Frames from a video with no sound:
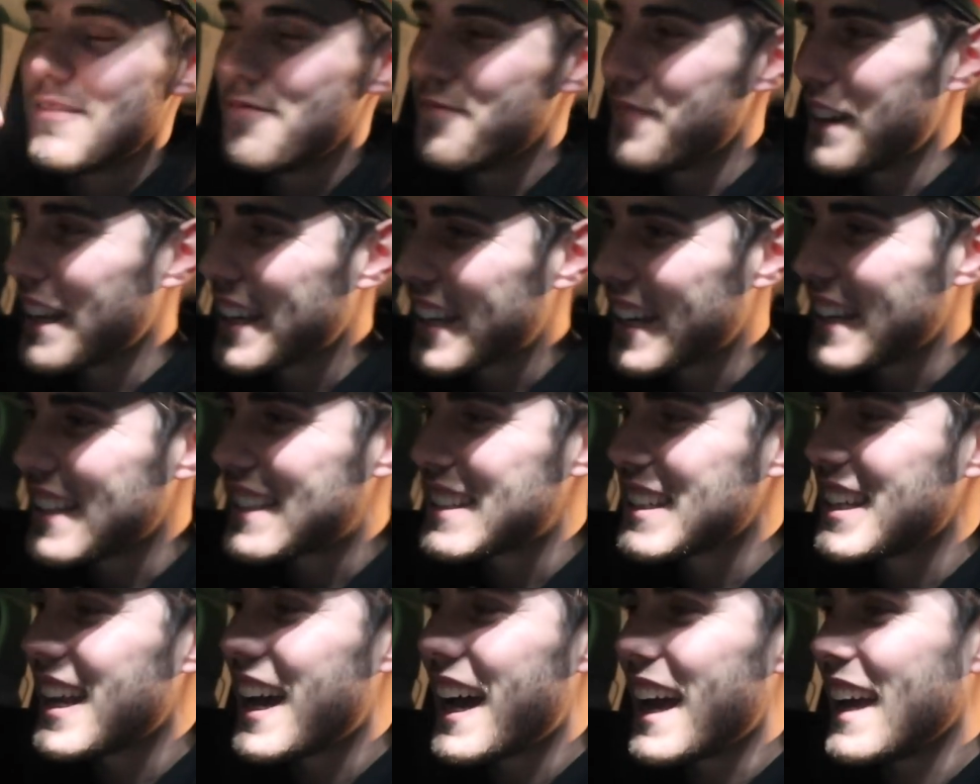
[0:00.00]
Monday
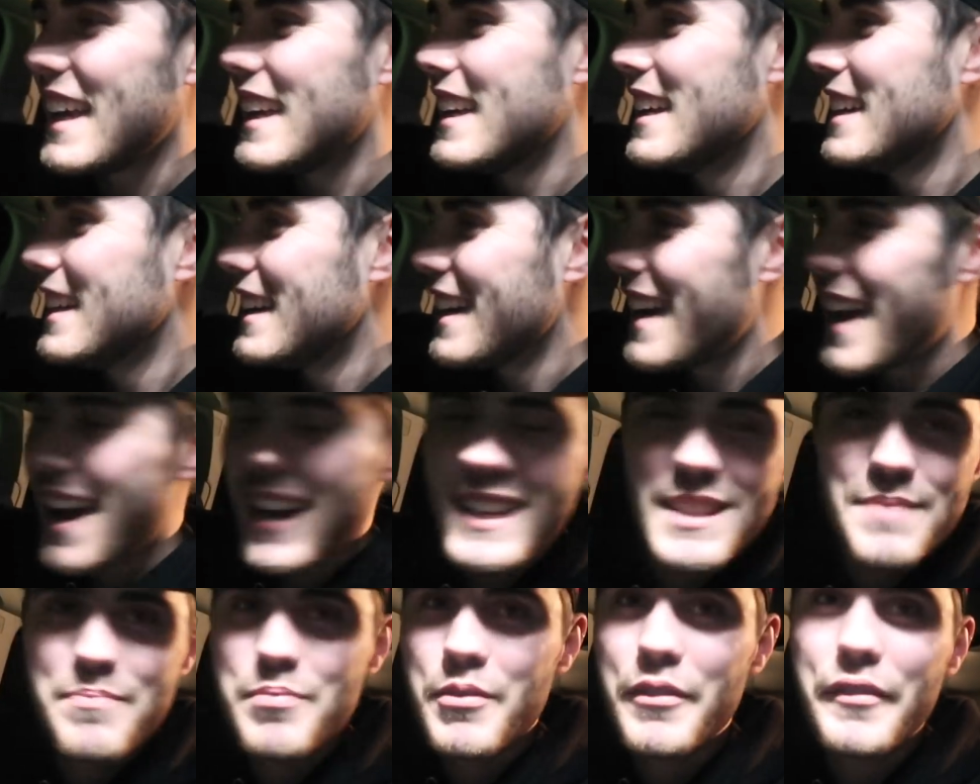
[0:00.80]
today
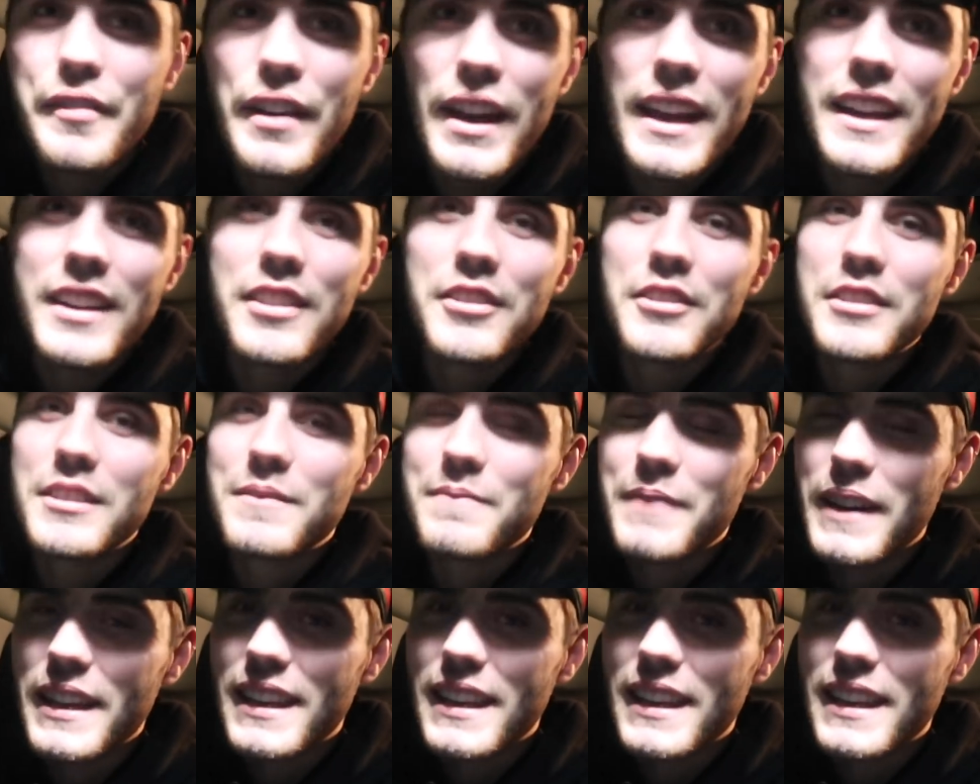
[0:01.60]
has prevailed.